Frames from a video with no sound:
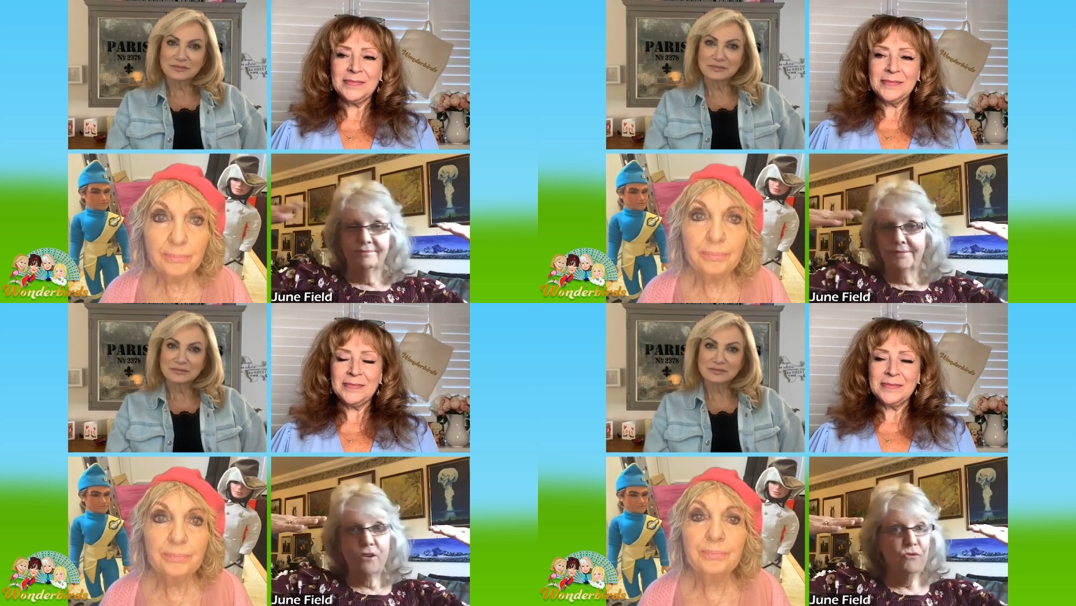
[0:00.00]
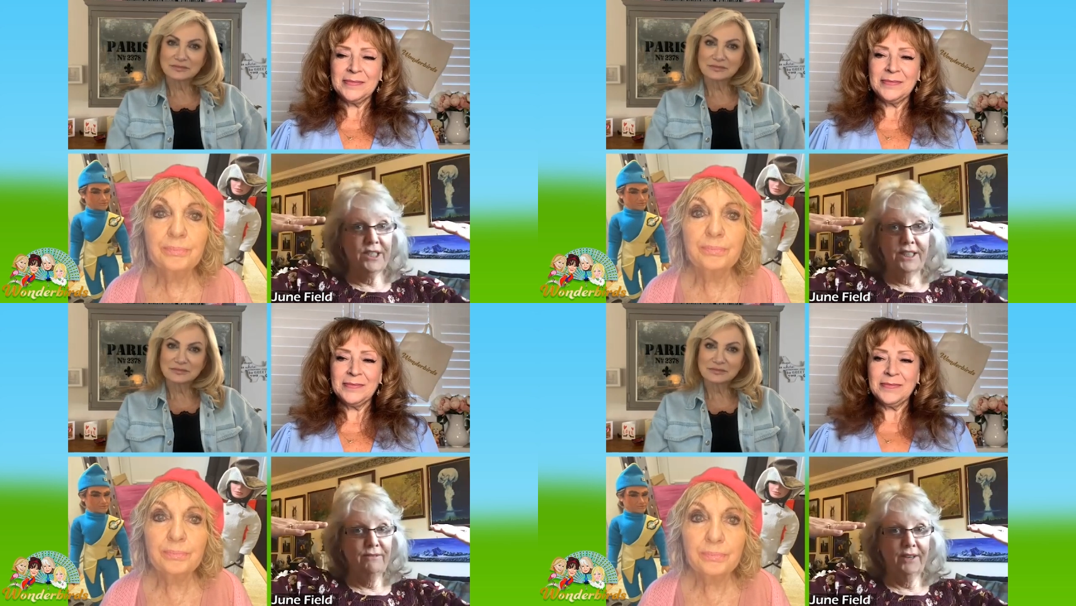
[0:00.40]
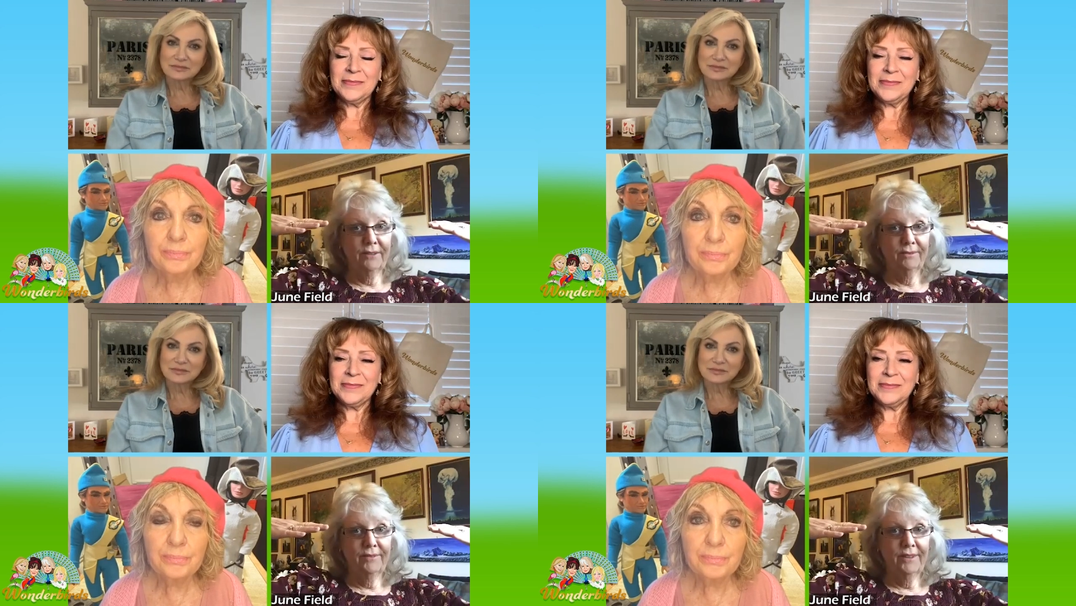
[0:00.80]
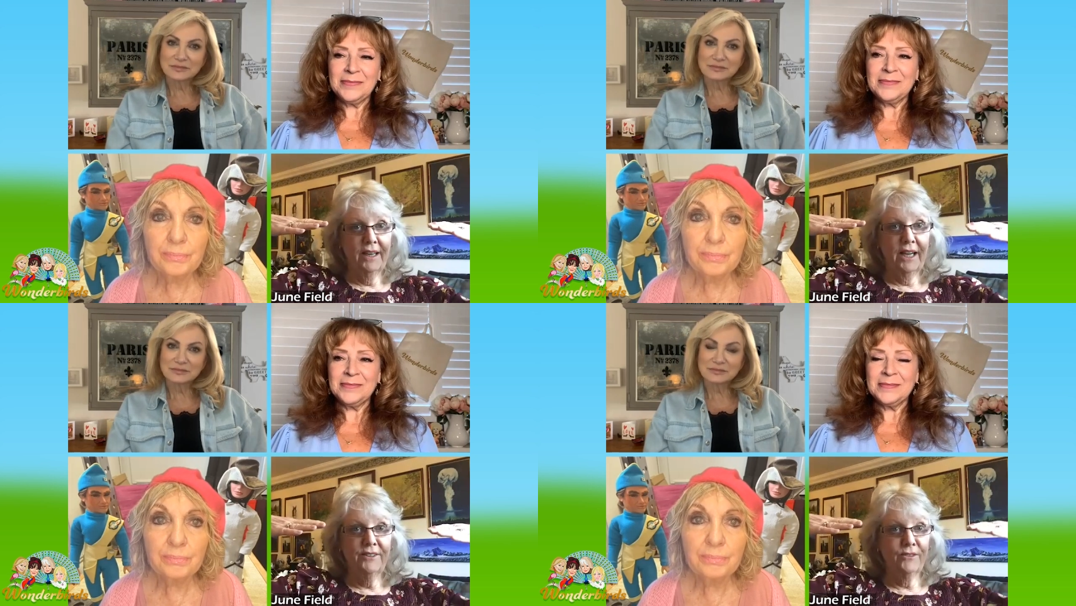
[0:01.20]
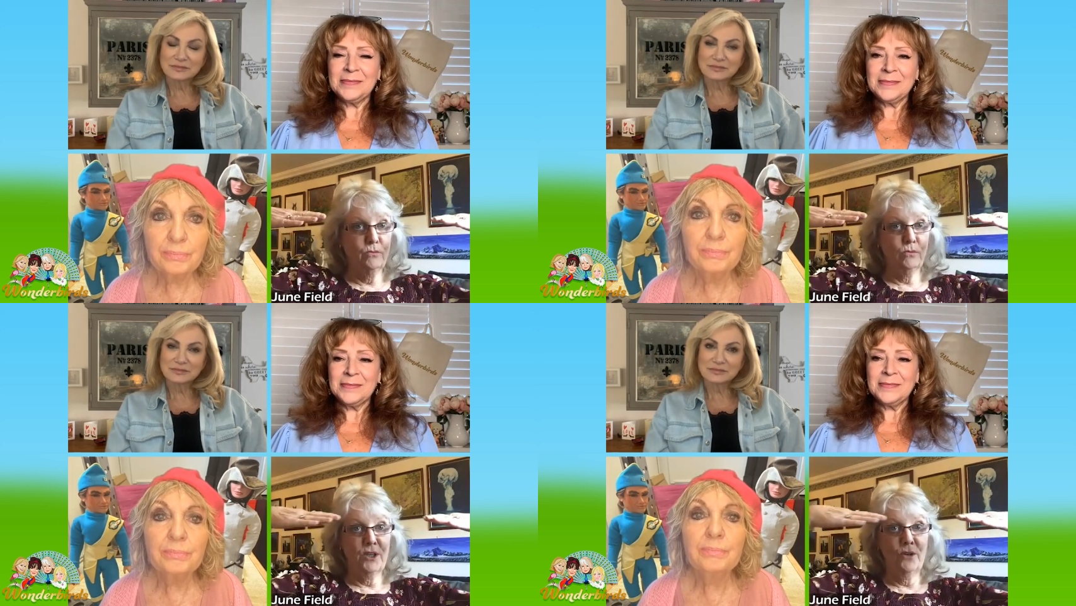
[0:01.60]
Speaker 1: and receiving.
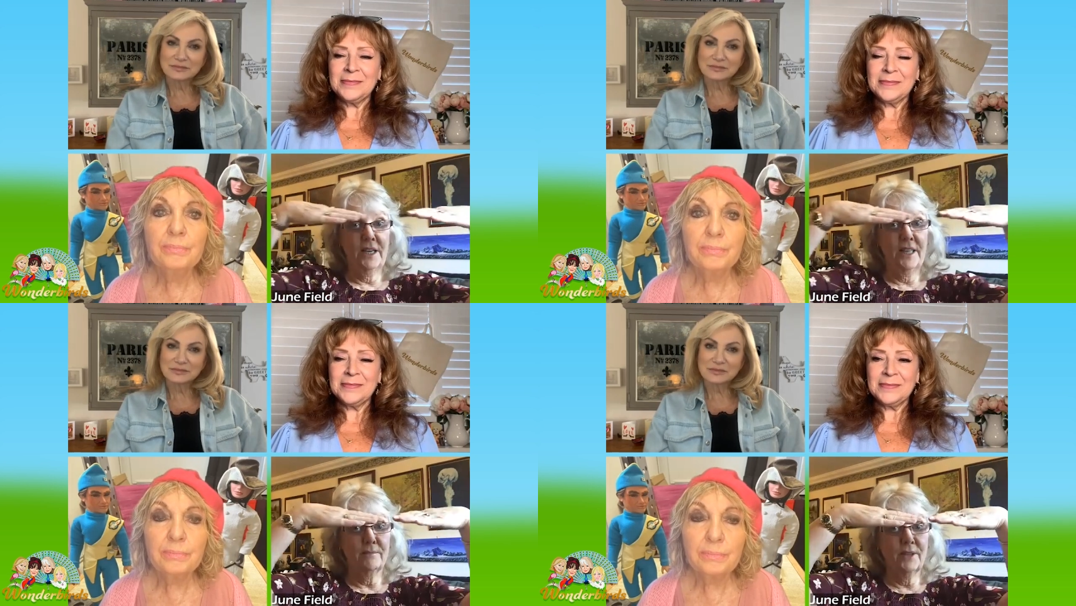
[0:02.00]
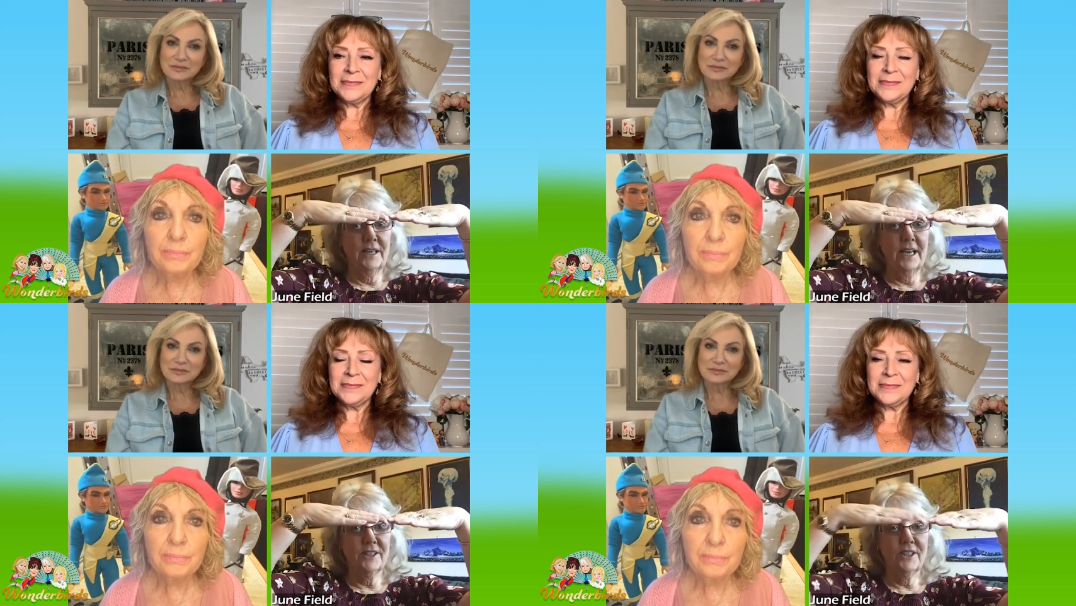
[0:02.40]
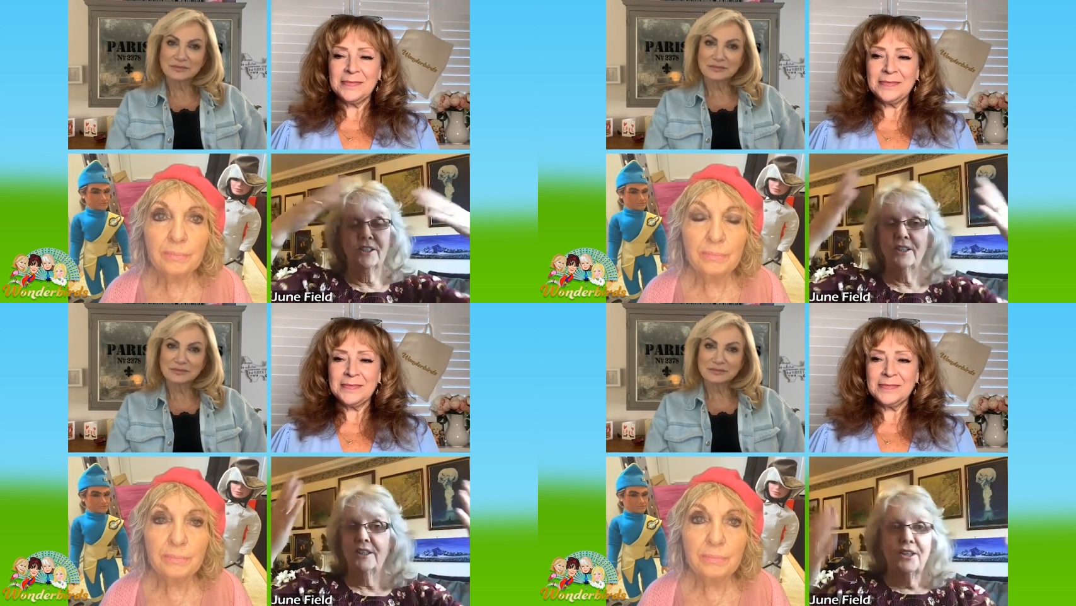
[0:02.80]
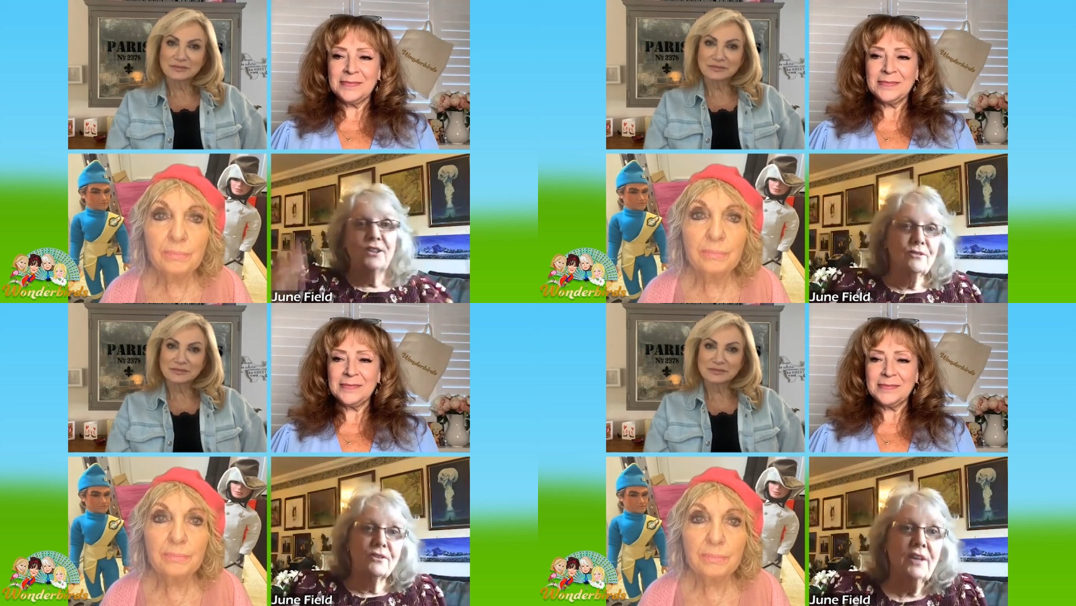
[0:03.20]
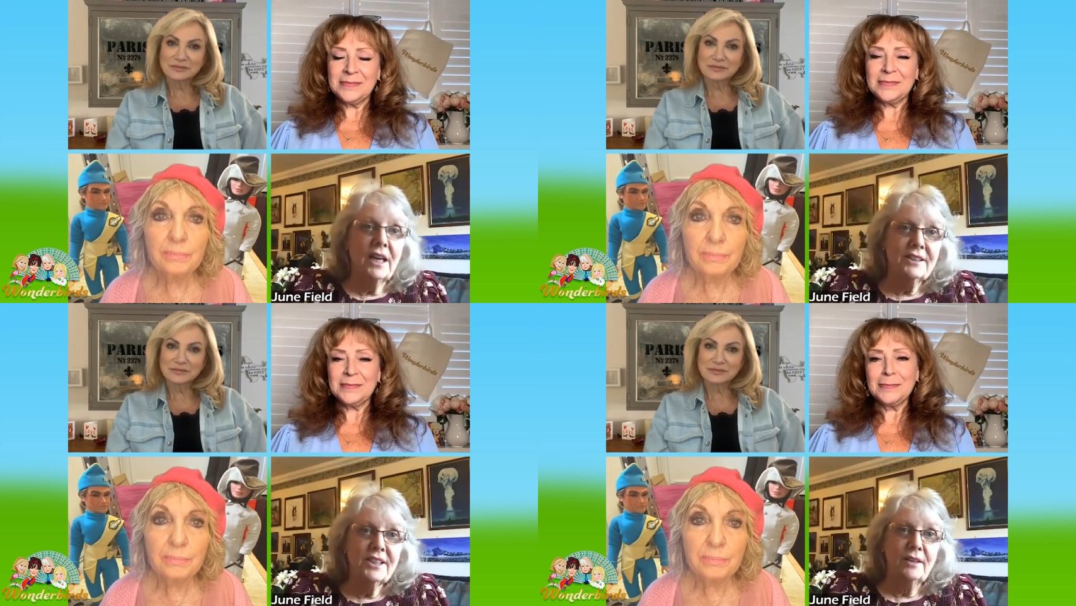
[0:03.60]
And when you get them connected, you've
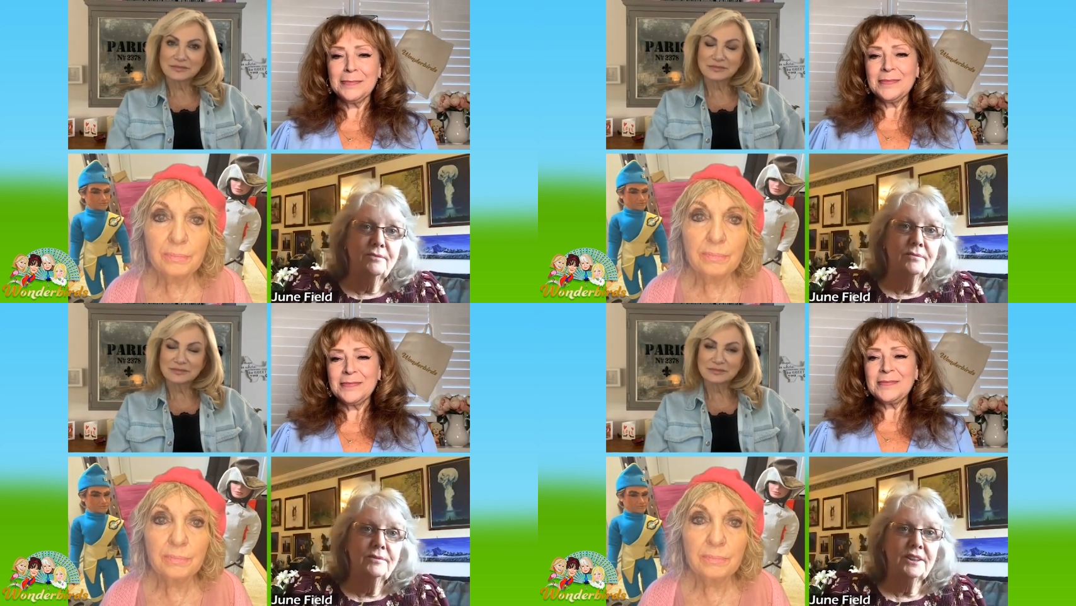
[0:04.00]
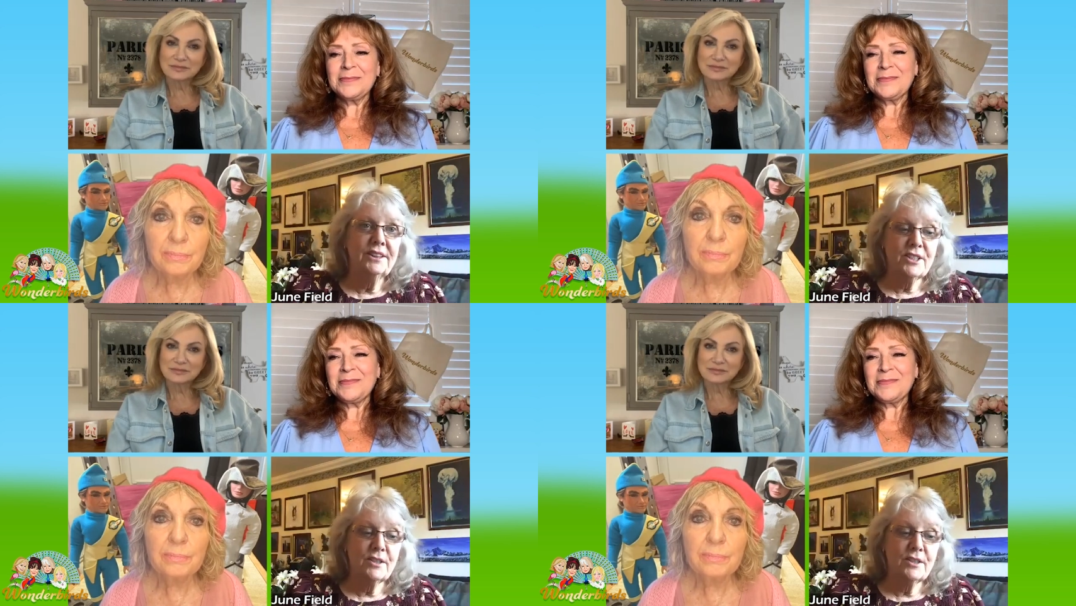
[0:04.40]
cracked it. It's as